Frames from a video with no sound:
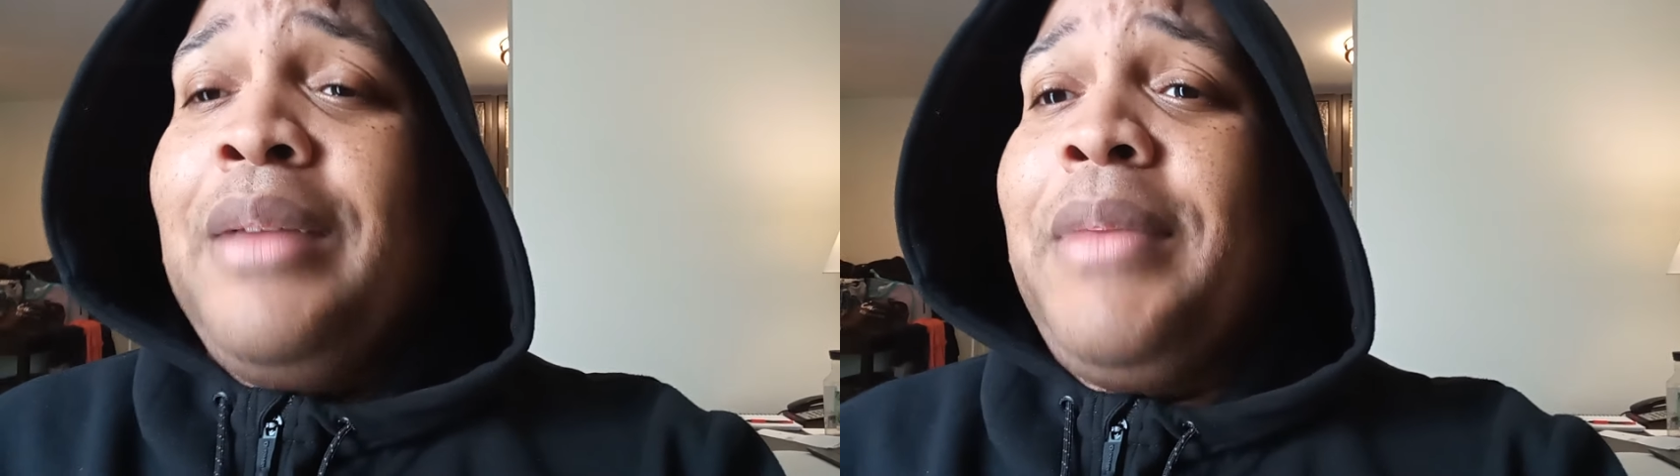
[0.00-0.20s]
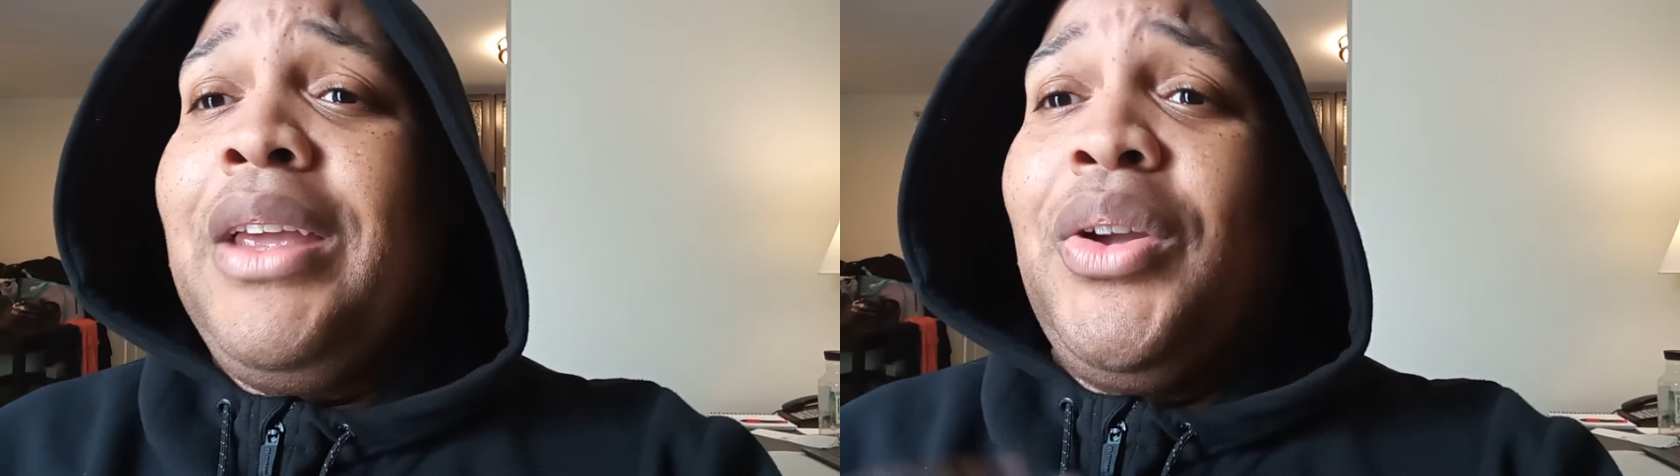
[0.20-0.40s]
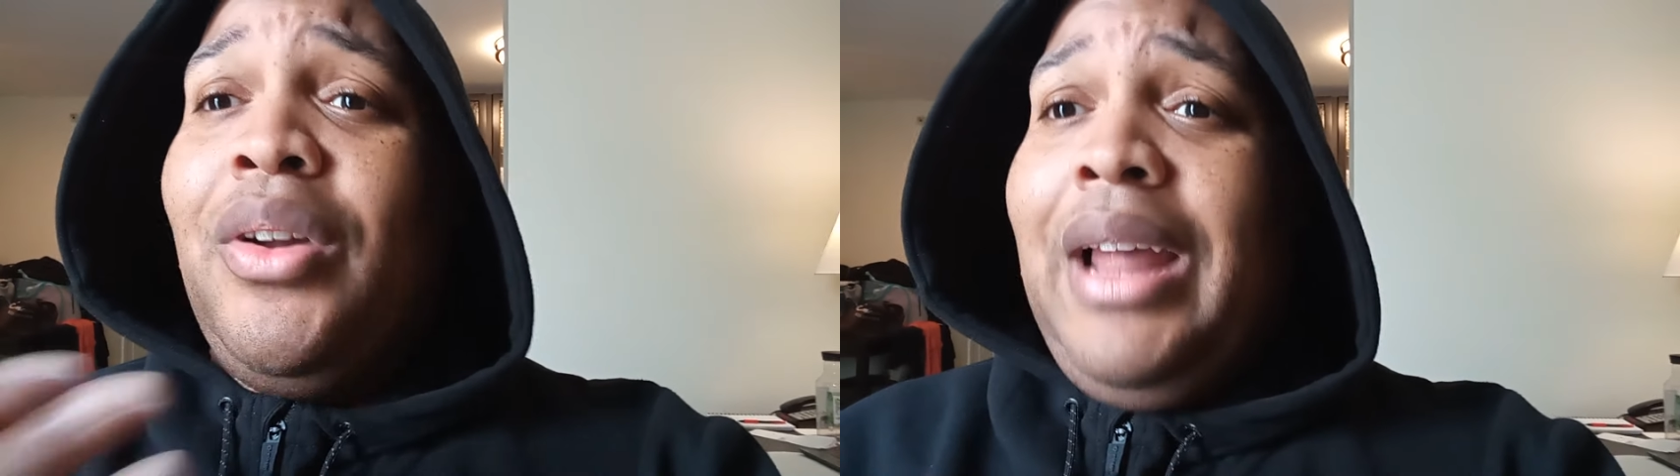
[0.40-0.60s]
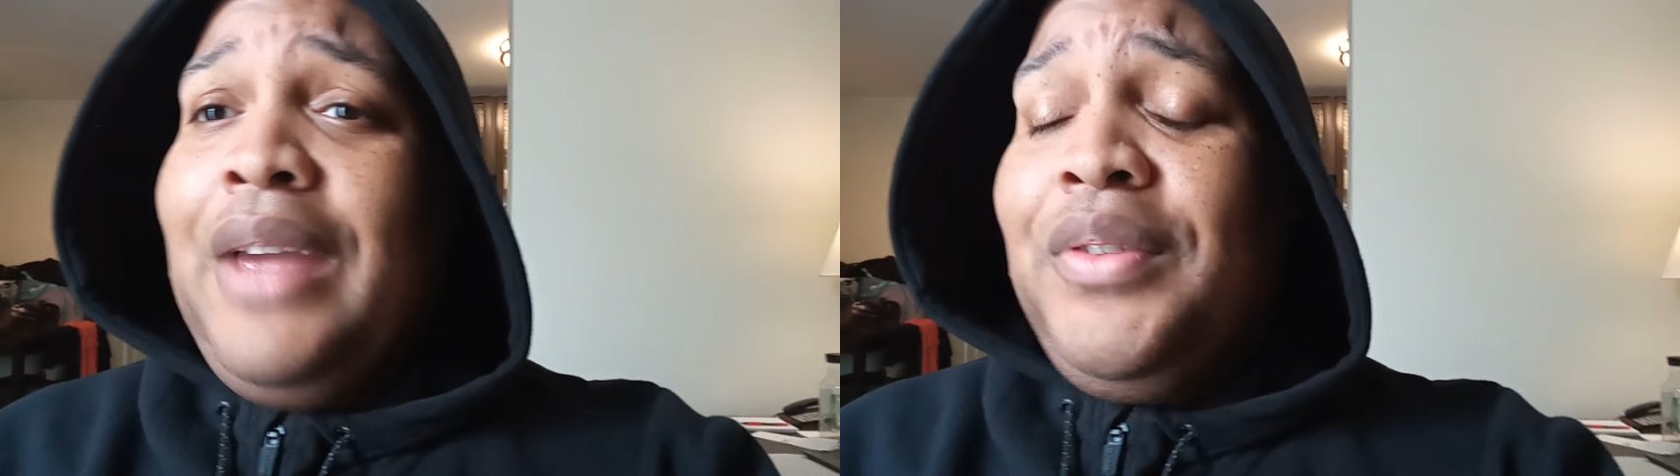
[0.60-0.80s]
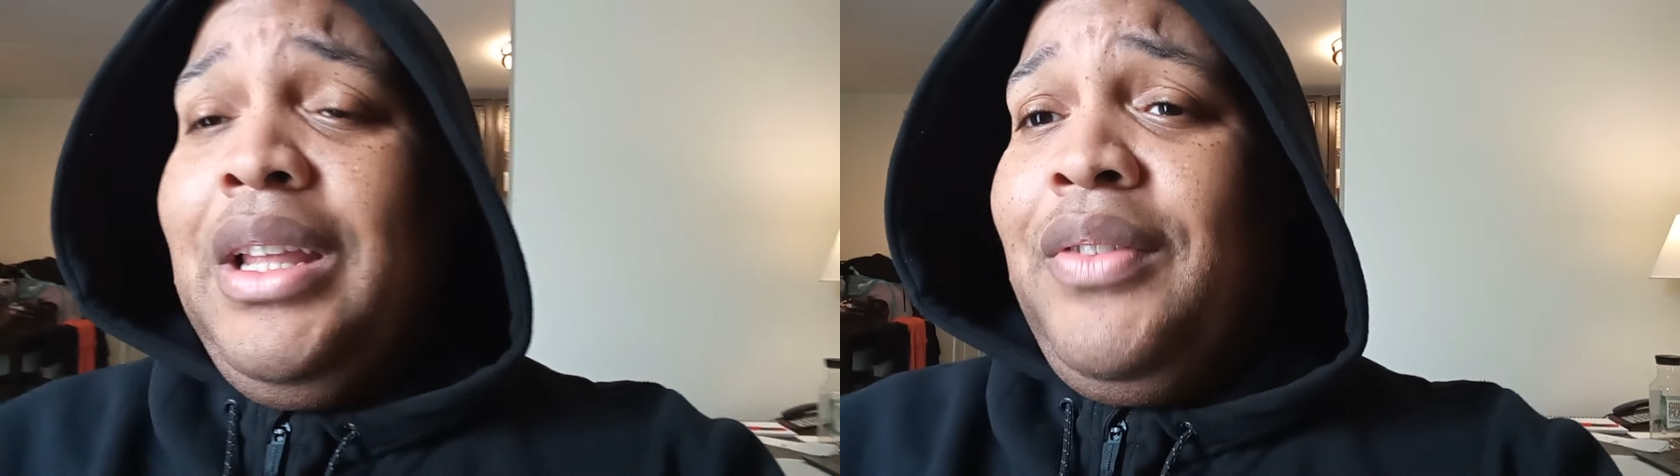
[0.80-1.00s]
and make your
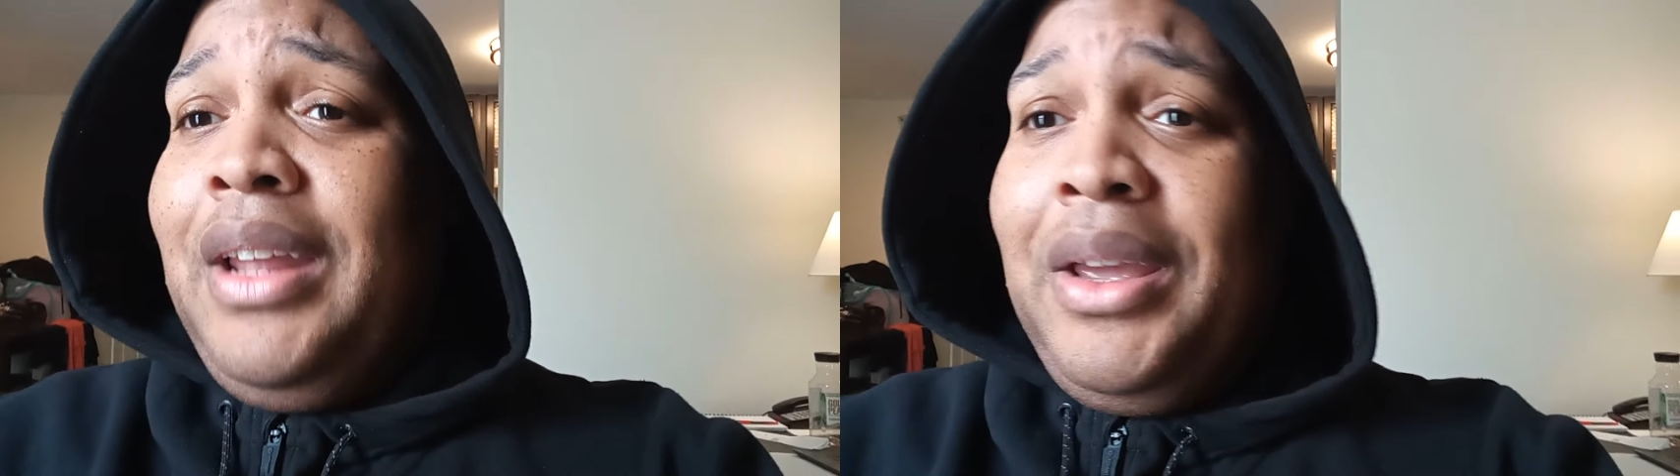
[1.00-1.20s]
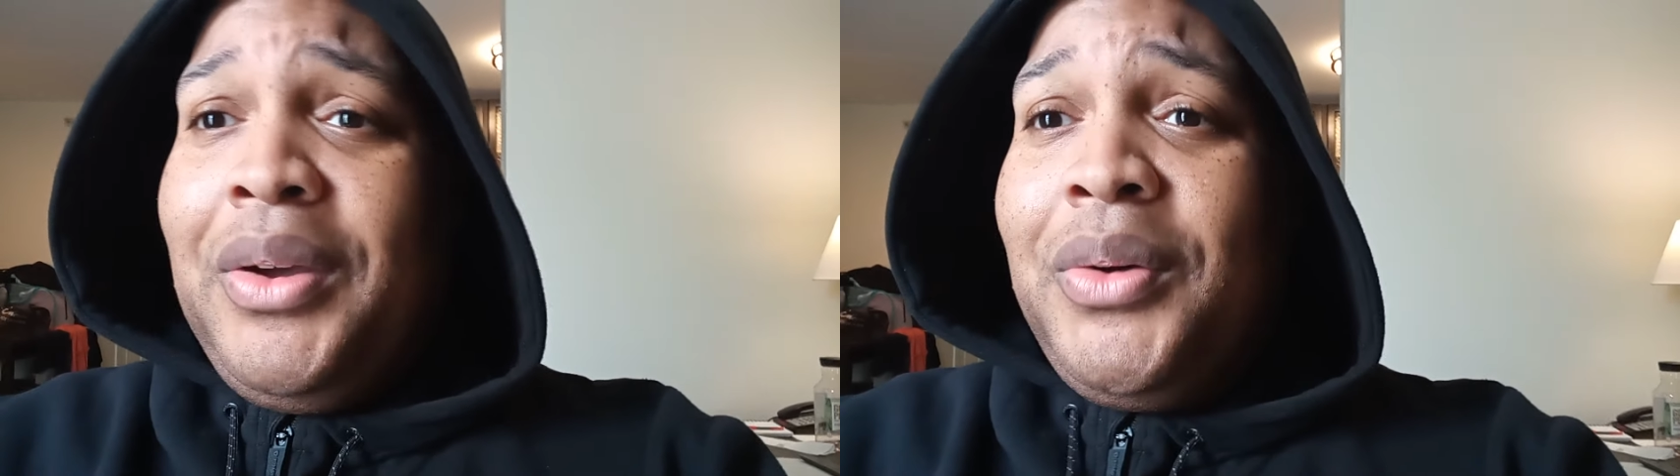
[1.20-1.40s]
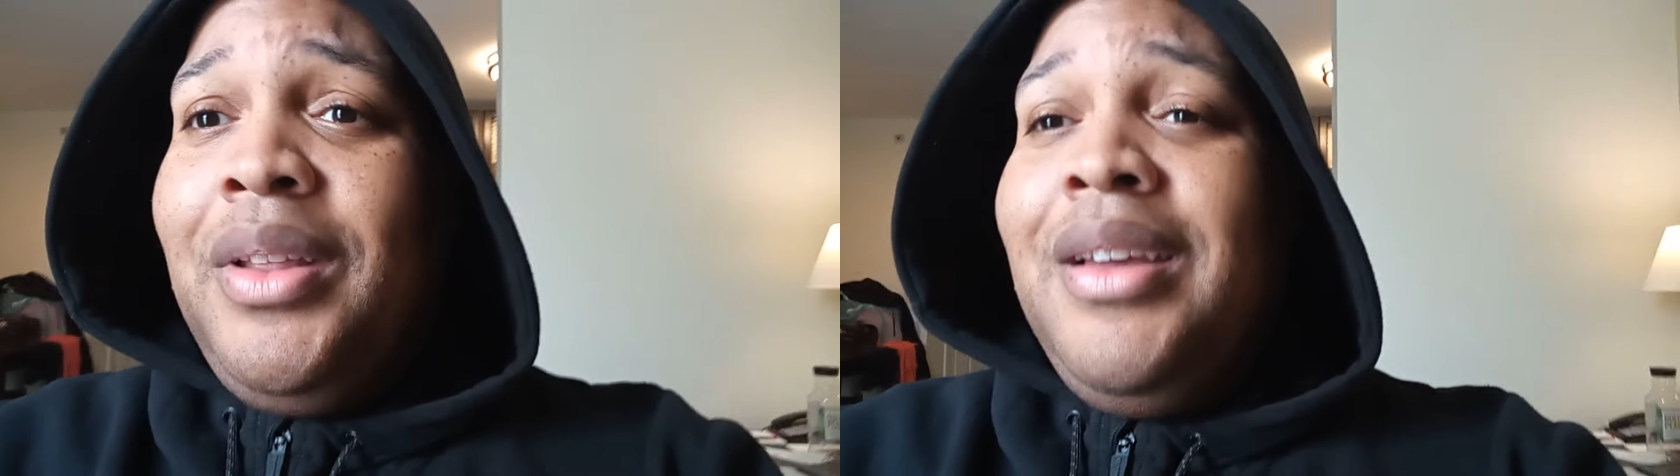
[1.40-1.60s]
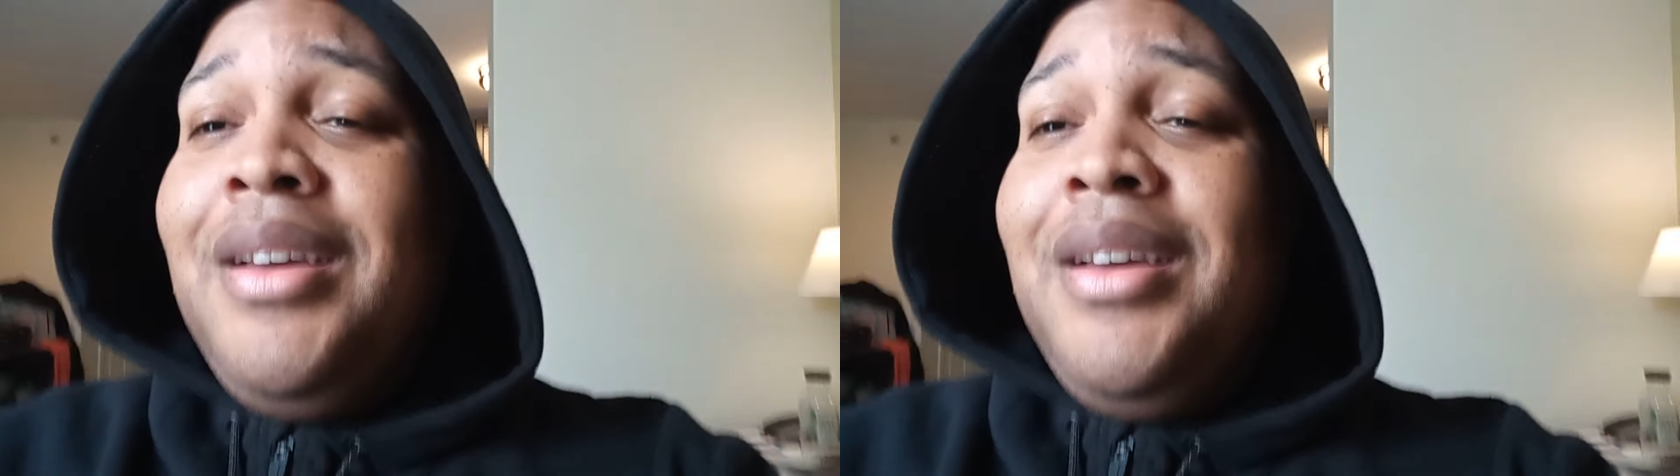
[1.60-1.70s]
life a living hell.